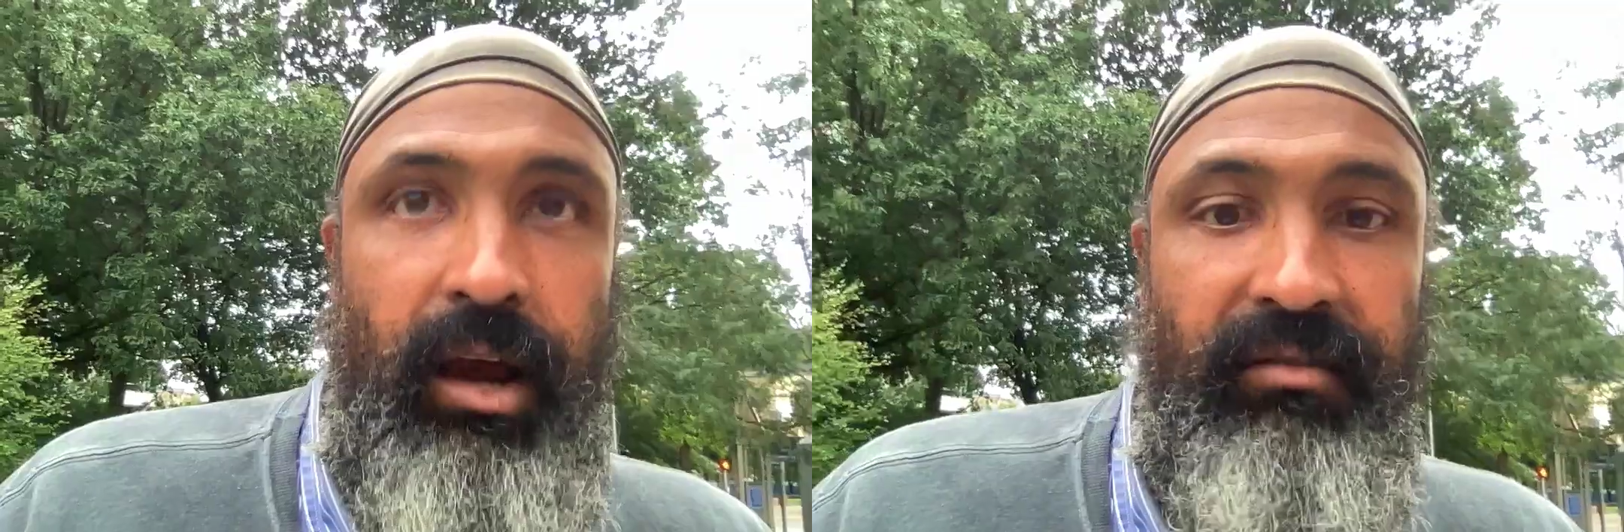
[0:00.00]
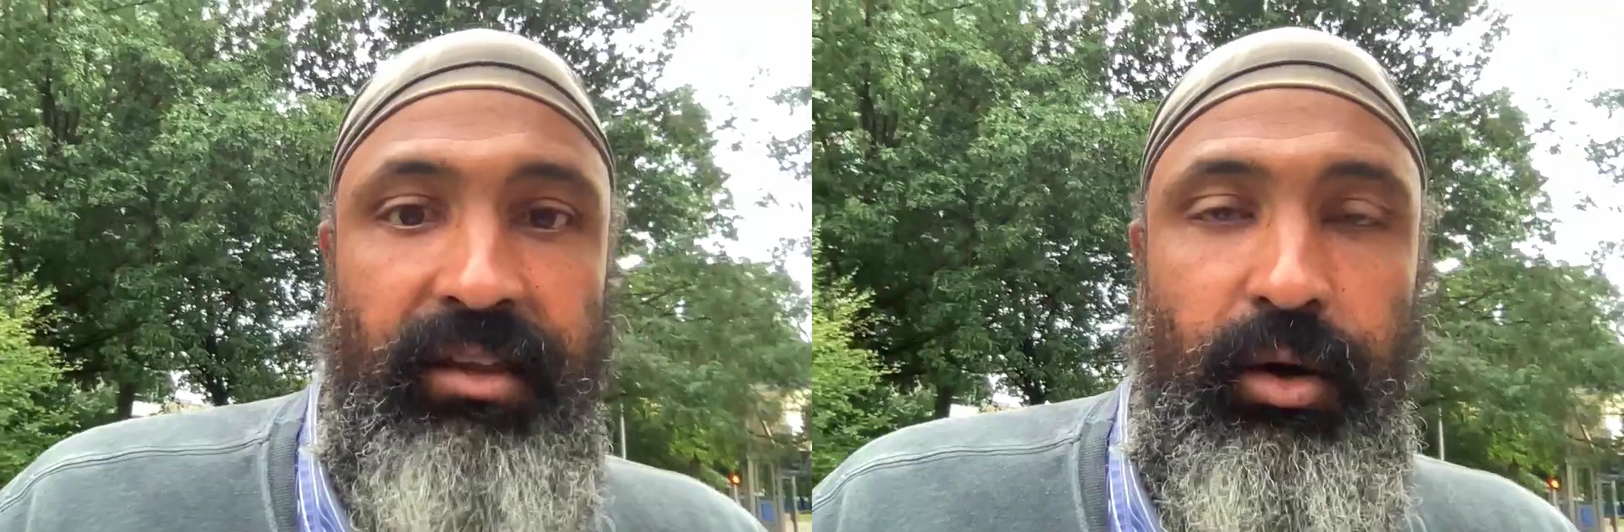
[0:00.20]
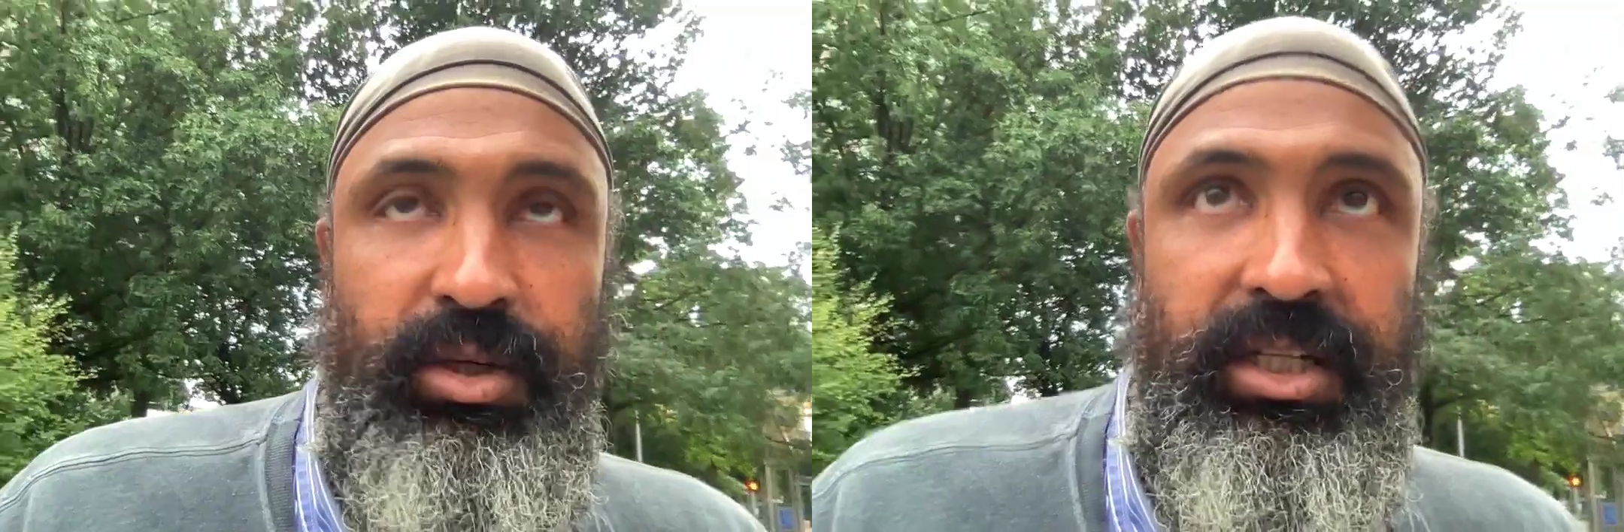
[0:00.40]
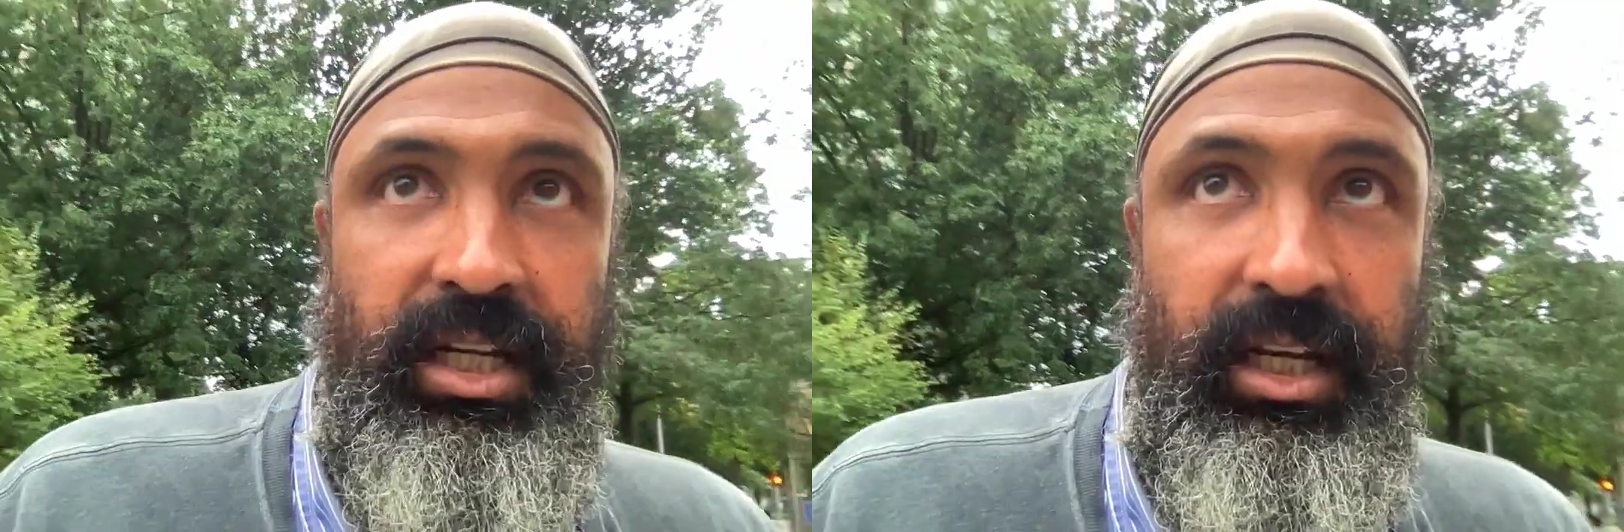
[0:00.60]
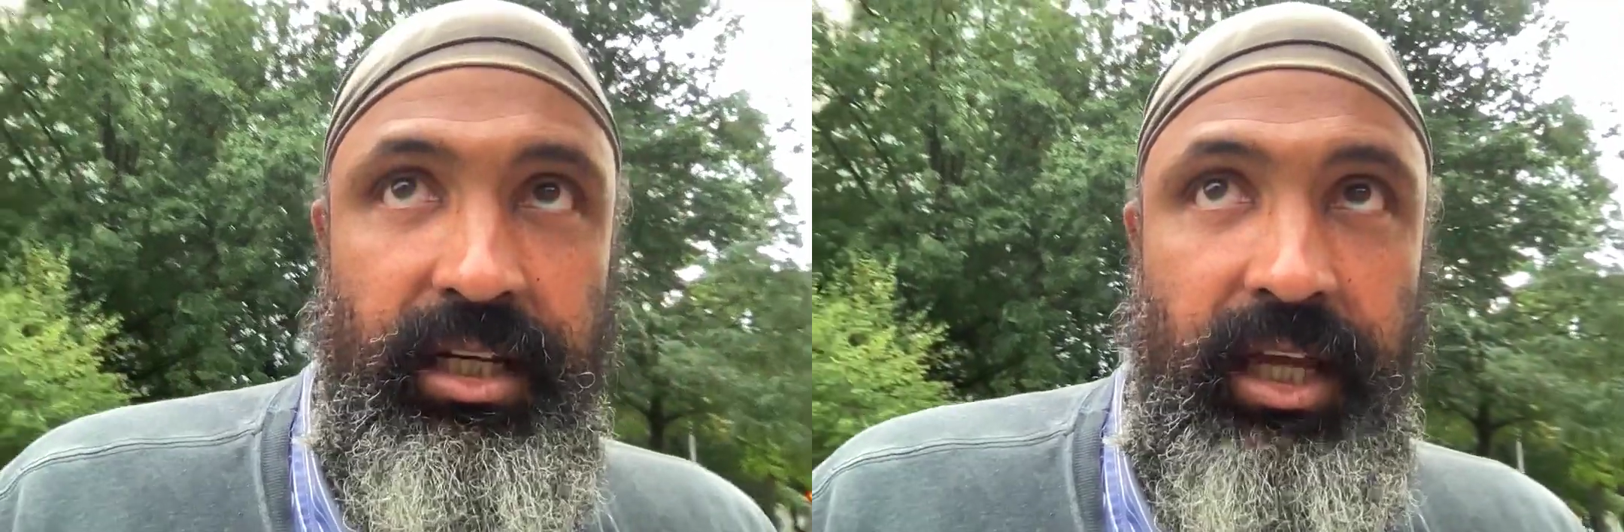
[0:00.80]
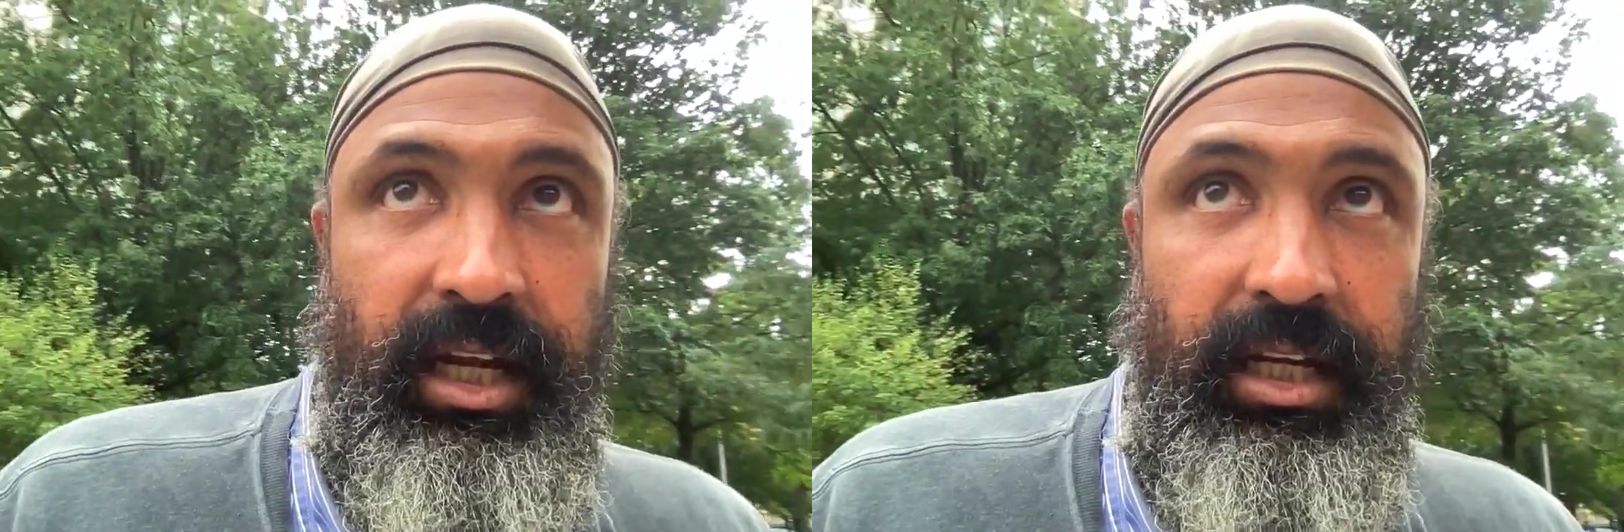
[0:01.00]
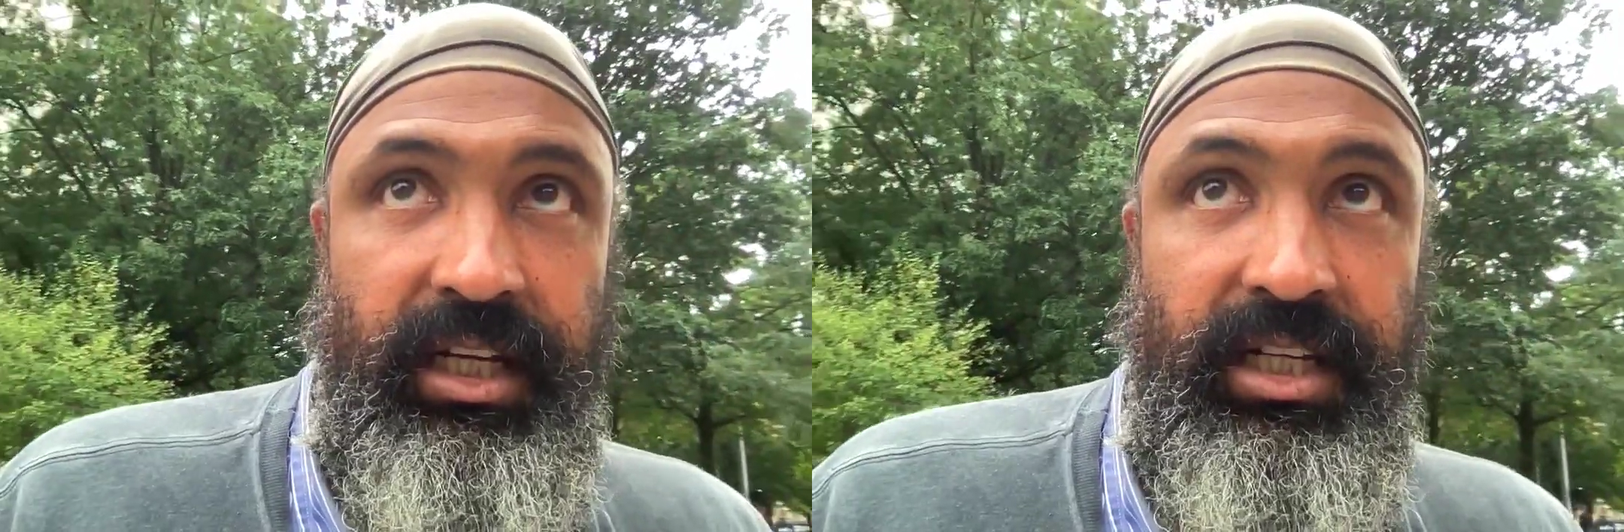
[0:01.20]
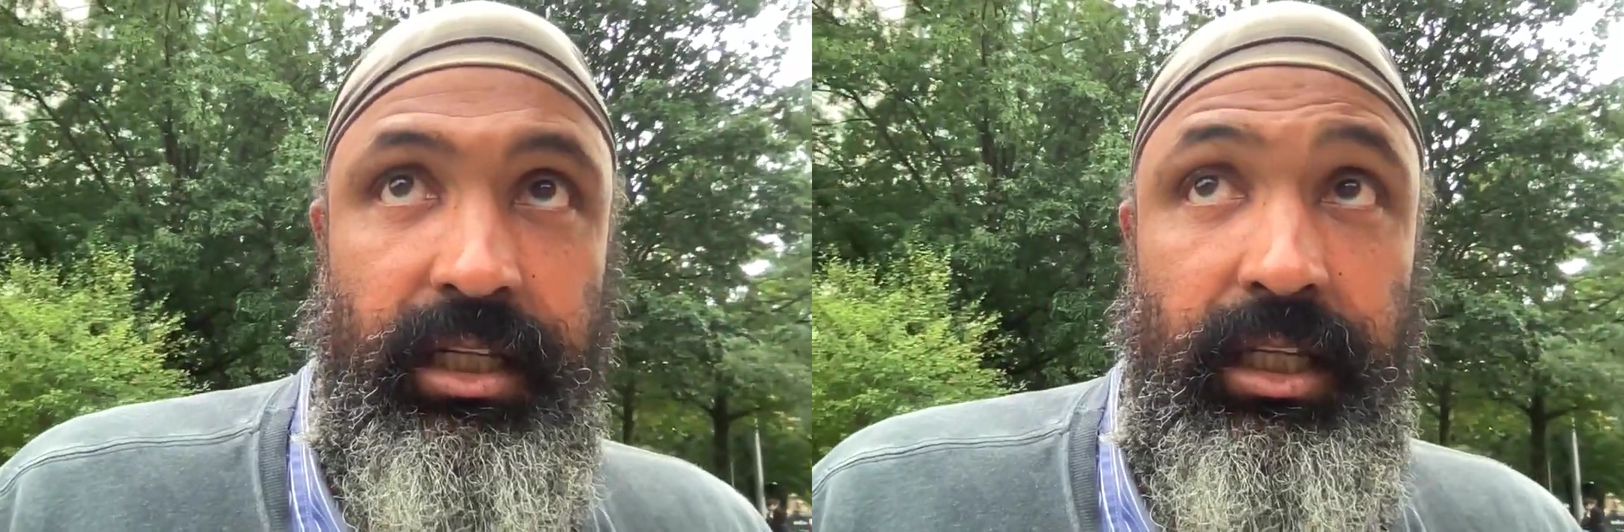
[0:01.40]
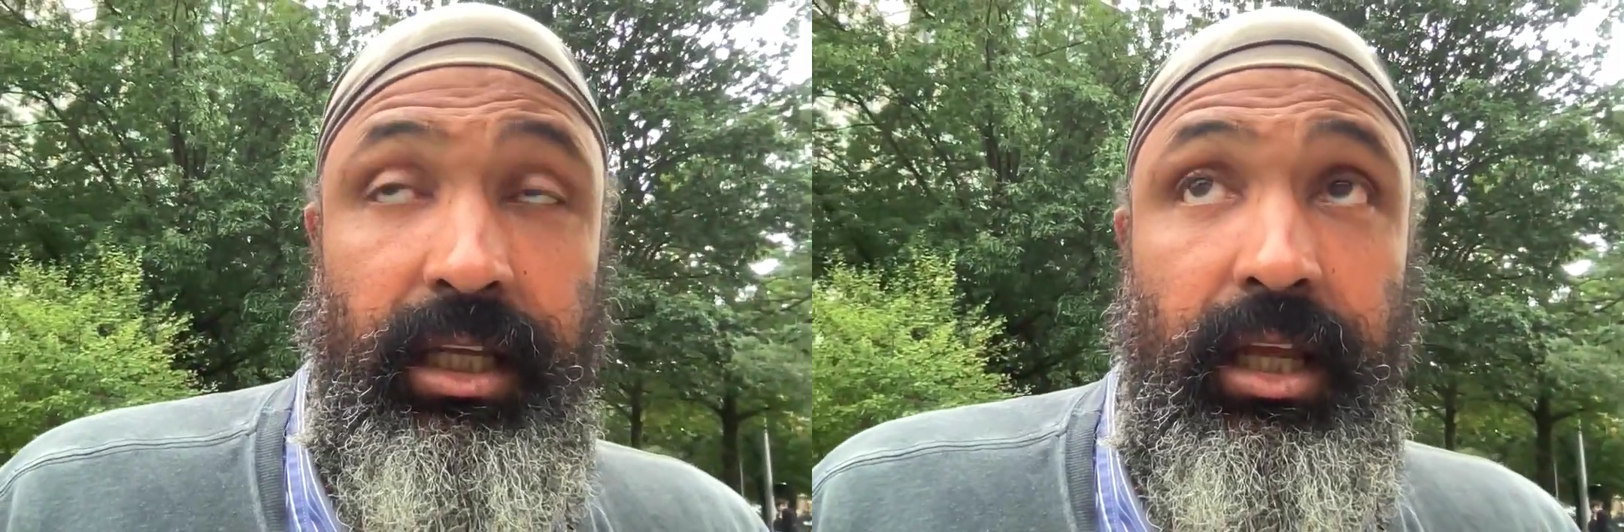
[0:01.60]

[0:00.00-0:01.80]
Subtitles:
of the ocean, and additionally,